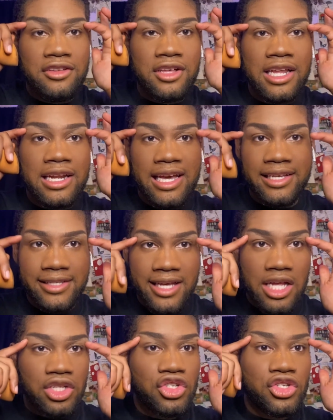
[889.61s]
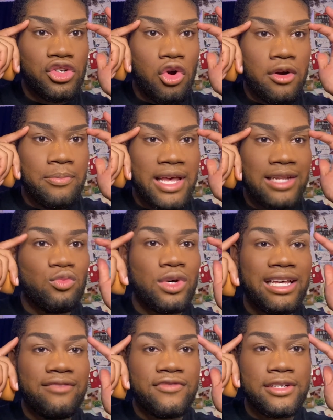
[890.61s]
They're looking nice and sharp and
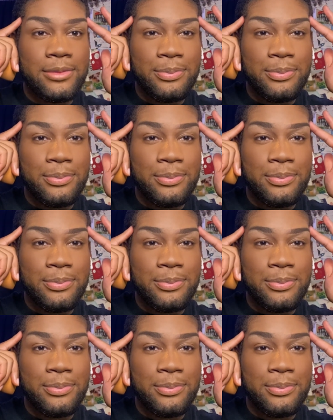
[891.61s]
whatever.